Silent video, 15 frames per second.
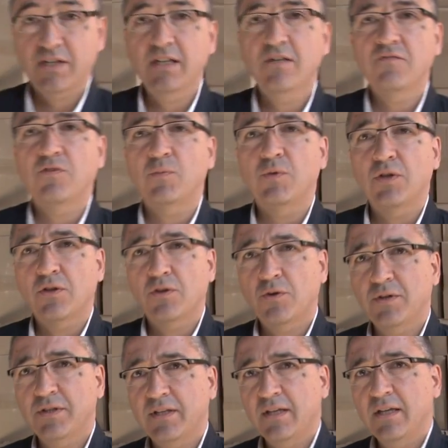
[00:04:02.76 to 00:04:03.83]
hidden from the
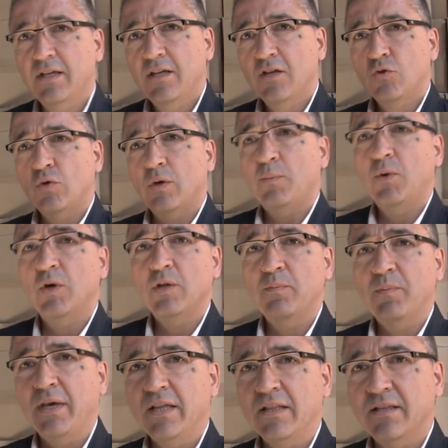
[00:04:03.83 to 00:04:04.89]
authority to avoid
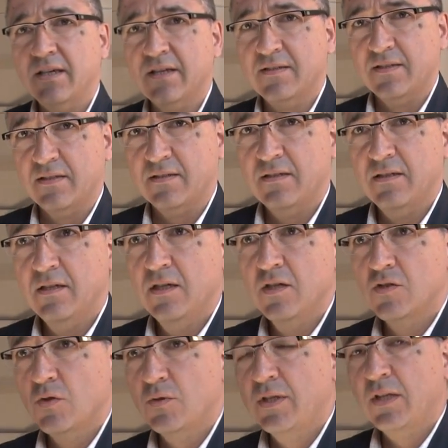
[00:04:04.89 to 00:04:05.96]
paying taxes.
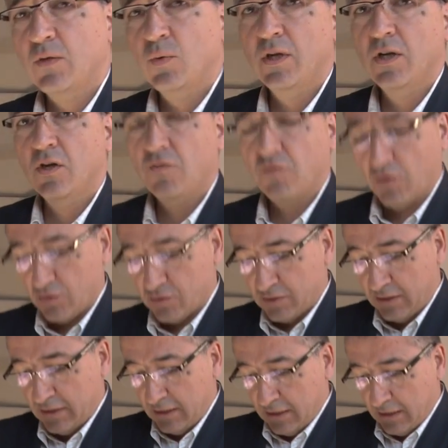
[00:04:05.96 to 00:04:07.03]
So that will, of course,
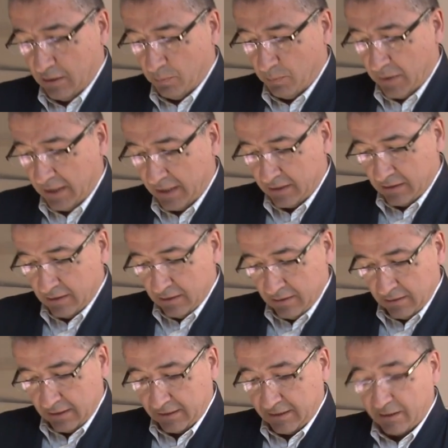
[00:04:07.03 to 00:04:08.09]
imply
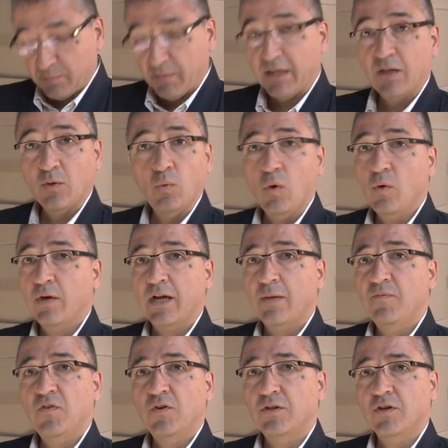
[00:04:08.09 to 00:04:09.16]
that money won't
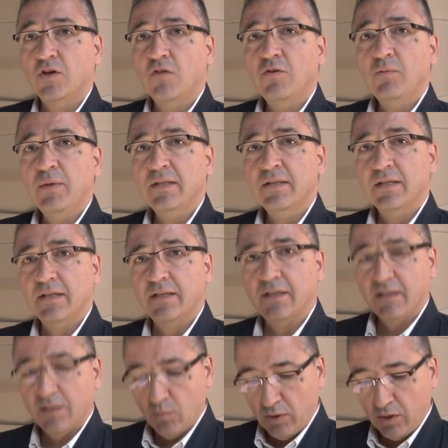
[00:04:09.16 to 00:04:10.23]
come for the government and
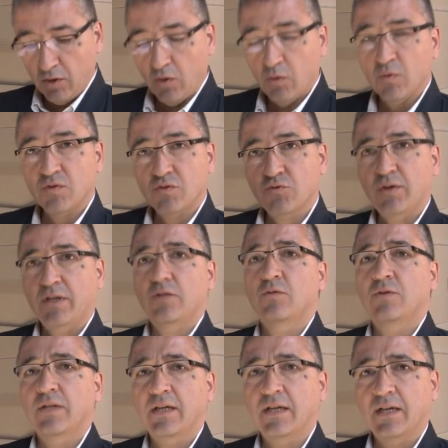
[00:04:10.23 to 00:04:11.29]
it will go straight to
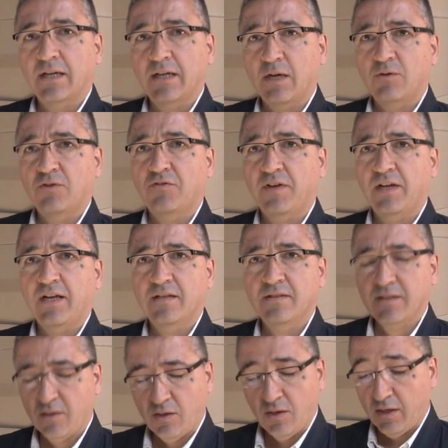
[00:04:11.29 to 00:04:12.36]
the counterfeiters
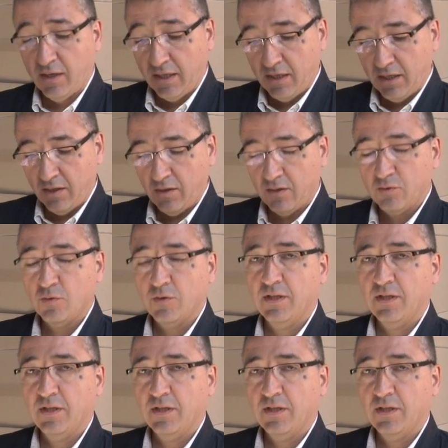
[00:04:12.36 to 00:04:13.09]
and to